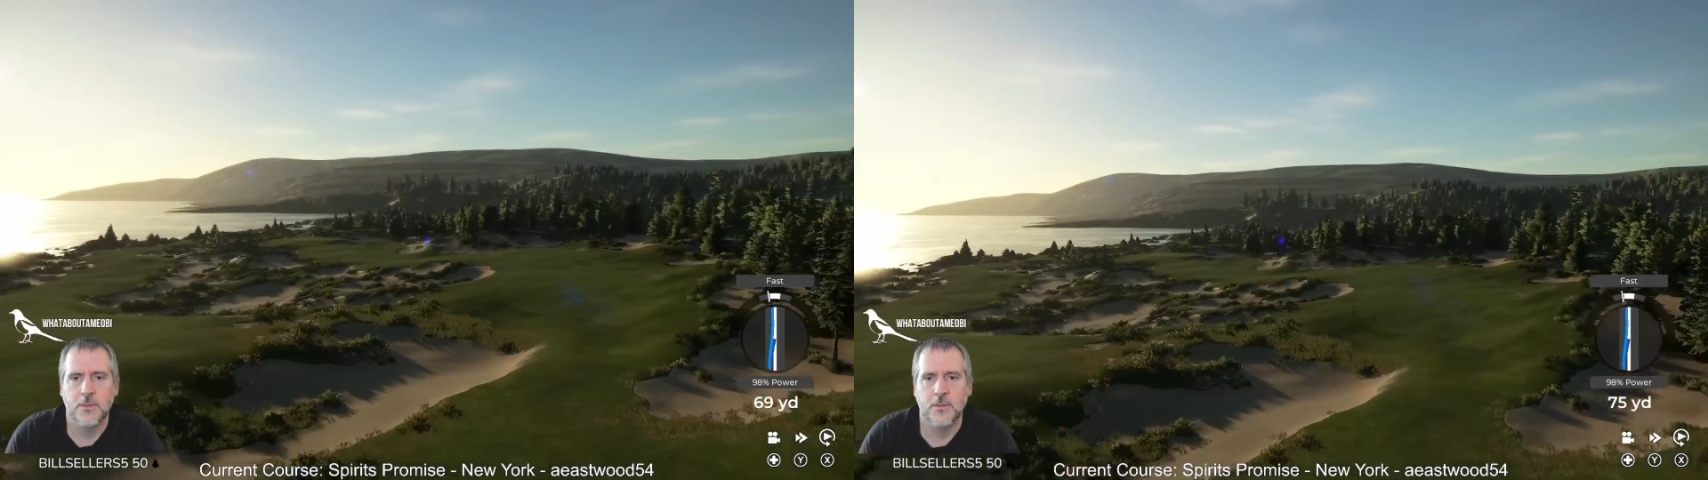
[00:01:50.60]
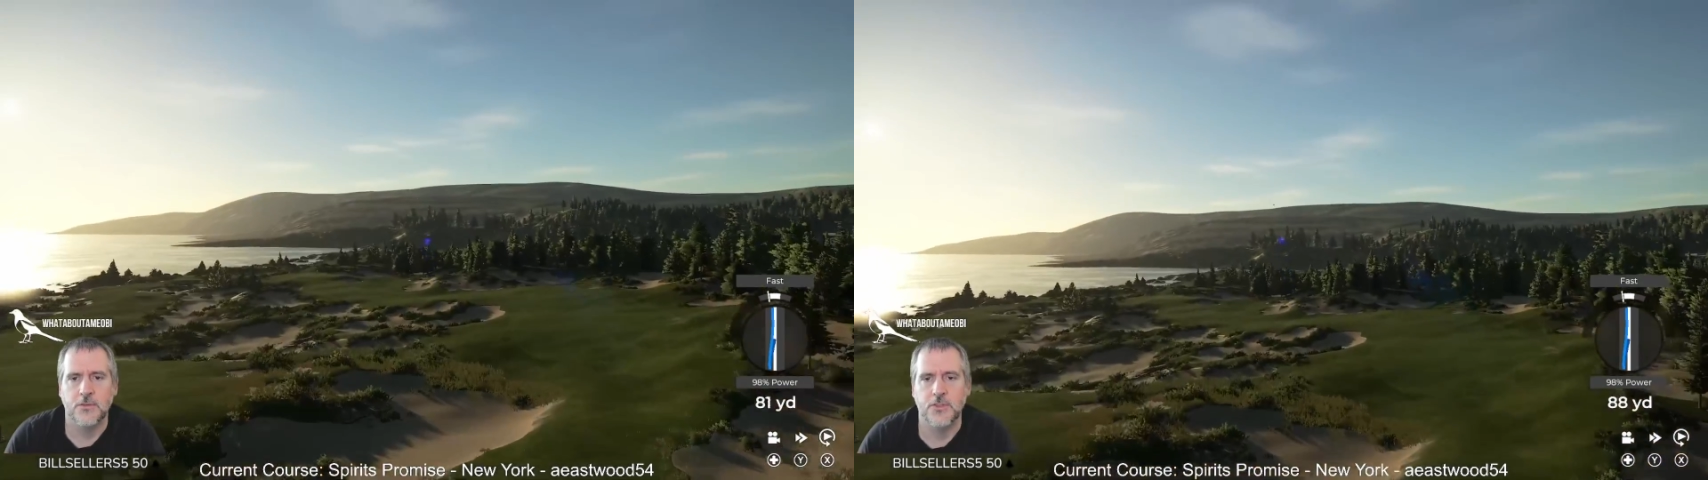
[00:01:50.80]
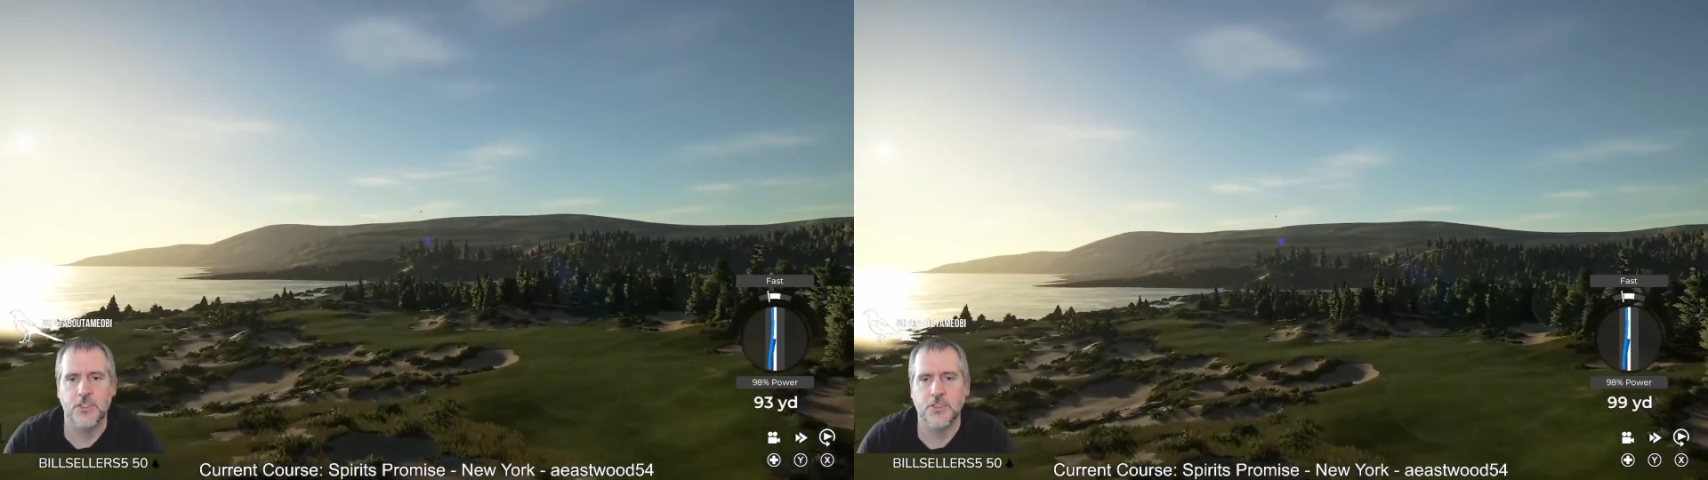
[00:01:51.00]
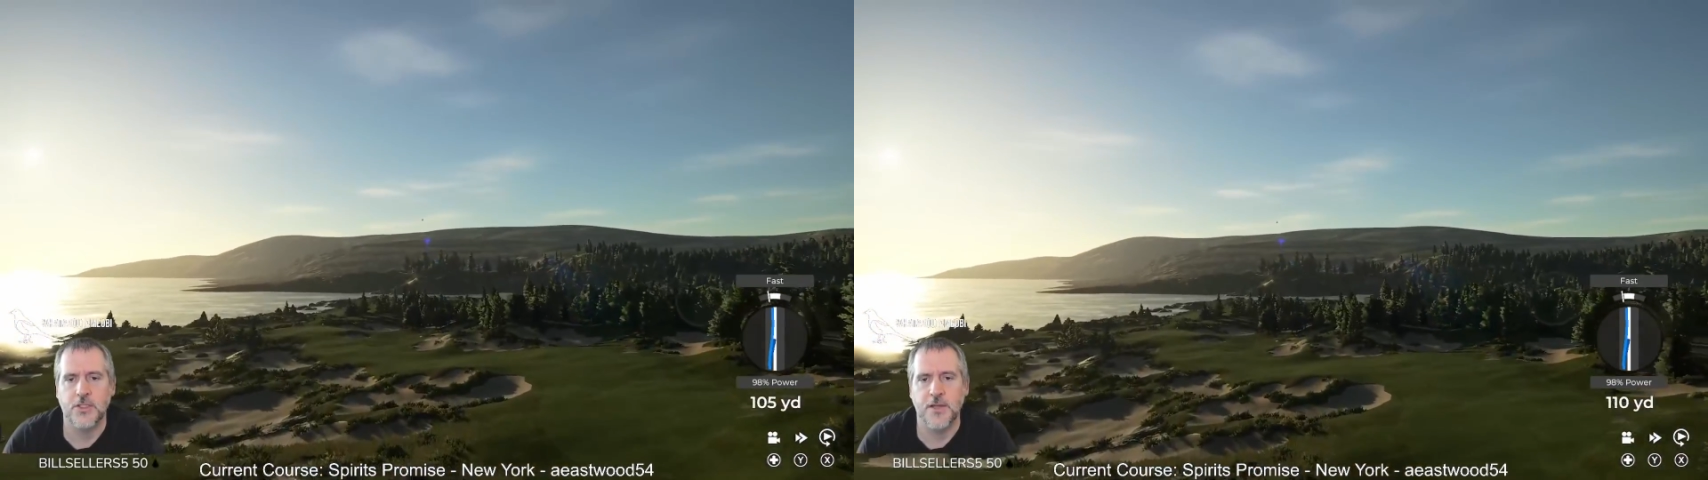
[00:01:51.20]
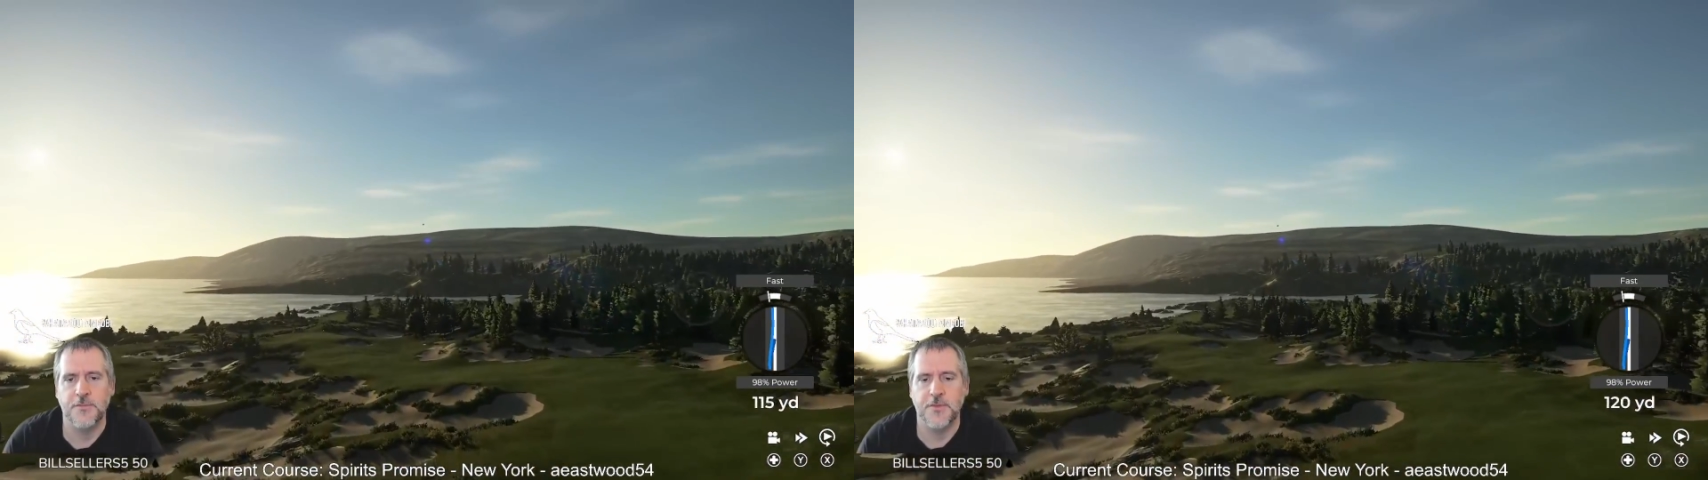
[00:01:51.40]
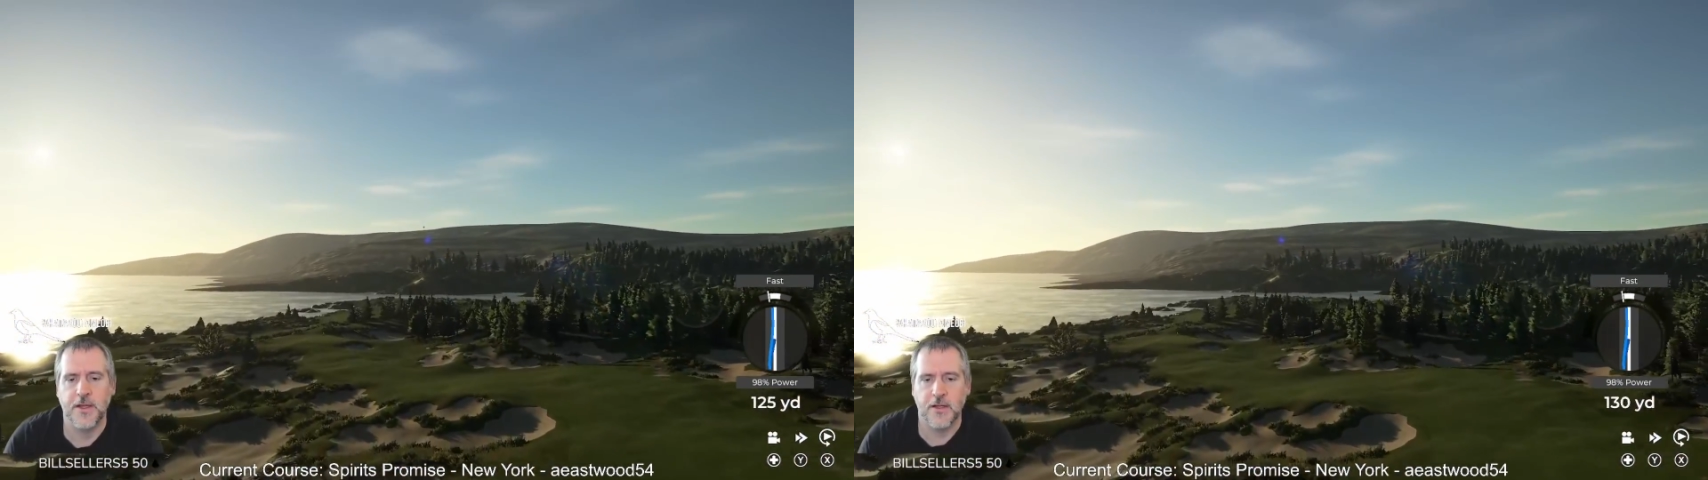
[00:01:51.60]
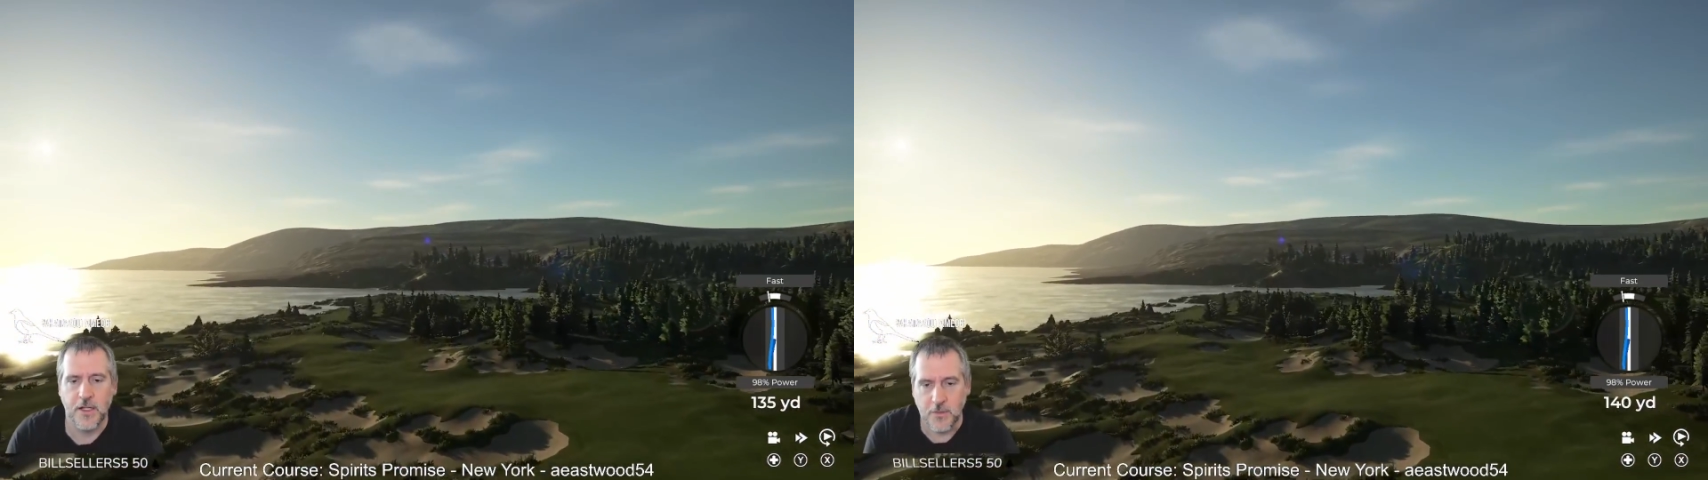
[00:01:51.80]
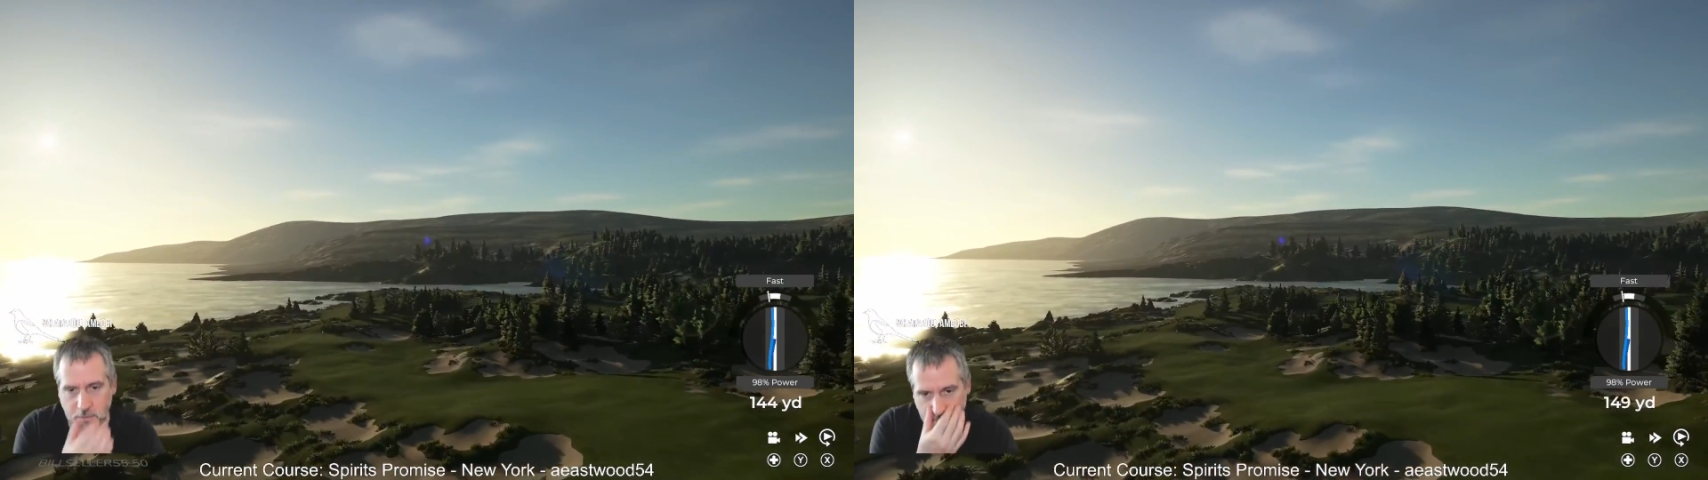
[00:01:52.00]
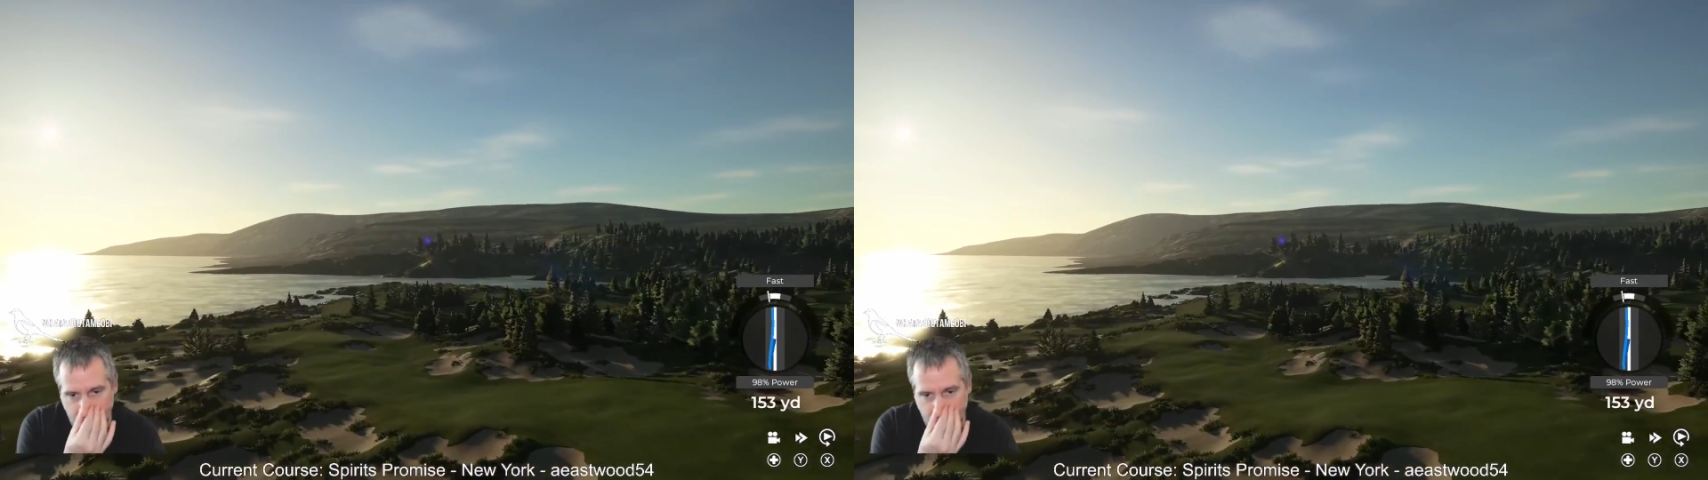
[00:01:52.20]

was just trying to figure out,